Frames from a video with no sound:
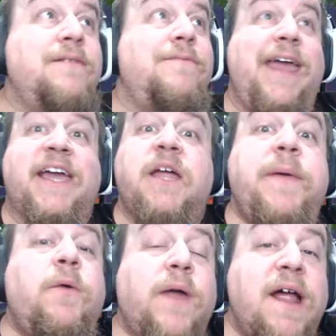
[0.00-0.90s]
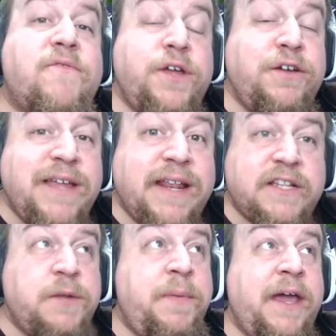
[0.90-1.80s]
it could be whatever you need
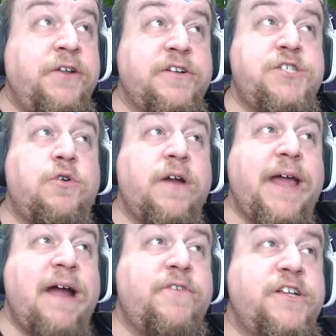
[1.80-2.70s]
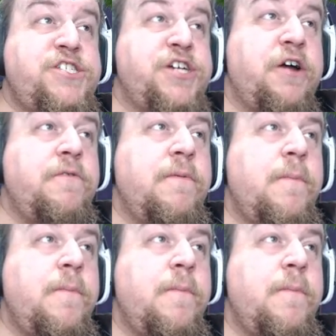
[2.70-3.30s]
it to be in your story, Average Joe.